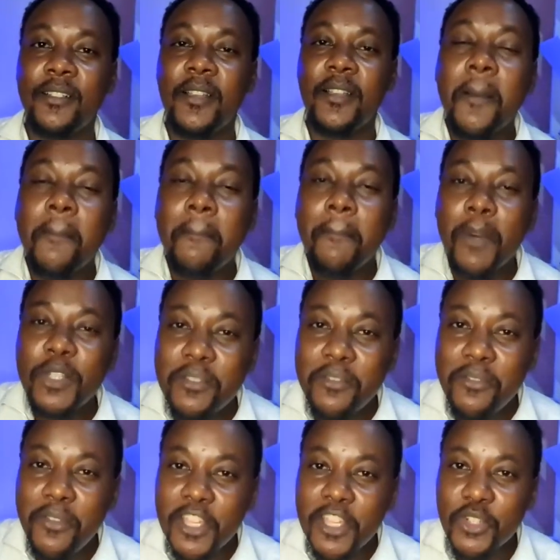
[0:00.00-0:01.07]

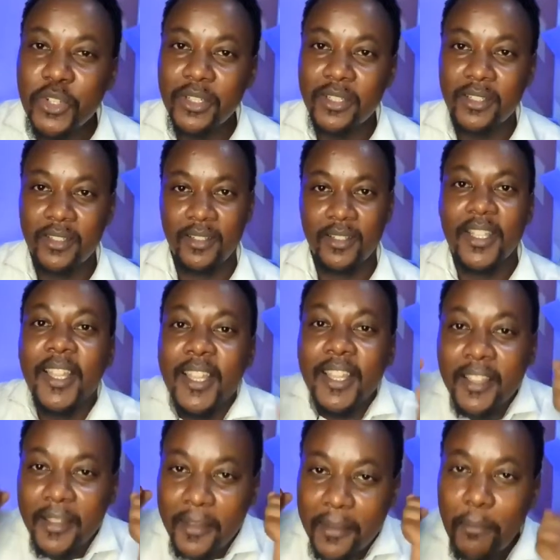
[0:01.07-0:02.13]
Motivation,
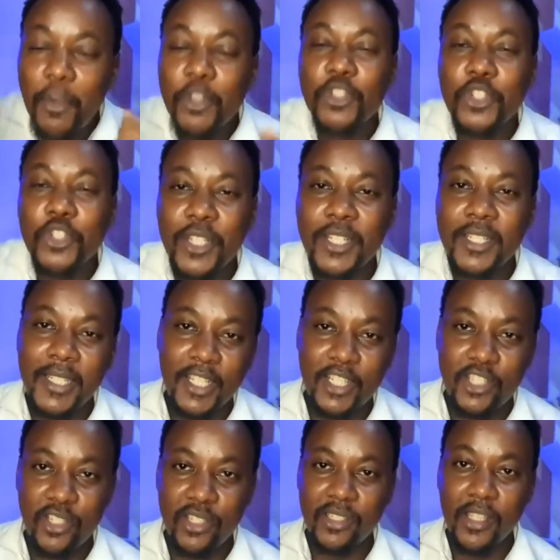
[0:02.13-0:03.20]
emotional intelligence.
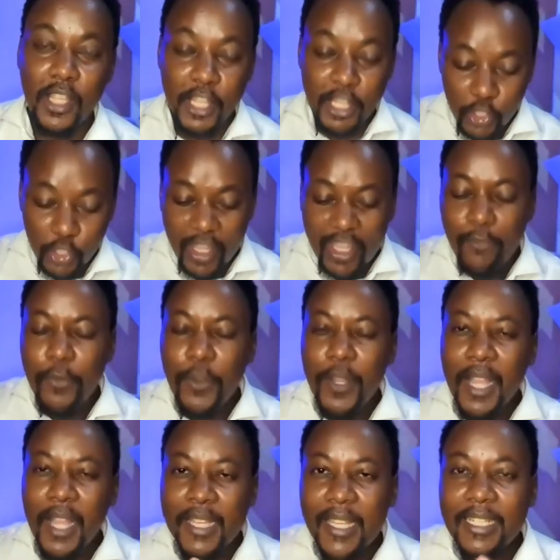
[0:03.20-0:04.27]
So if we can
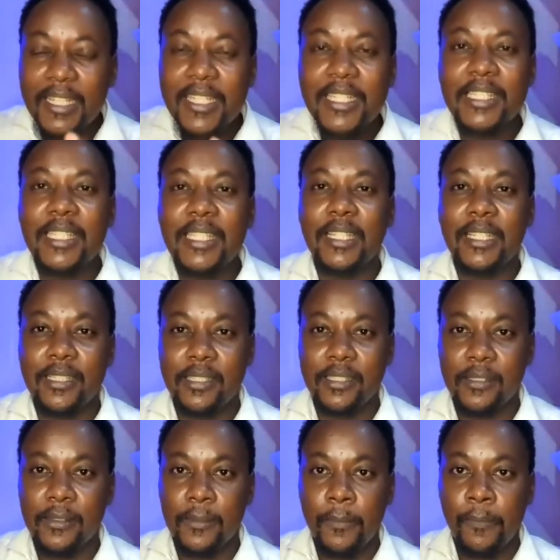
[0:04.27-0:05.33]
get these skills
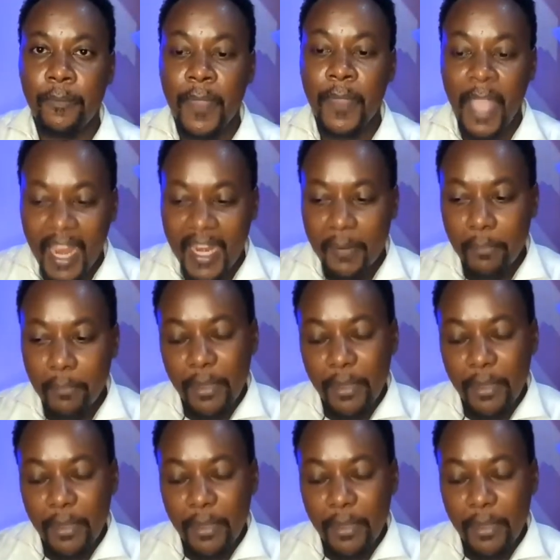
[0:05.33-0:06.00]
and bring them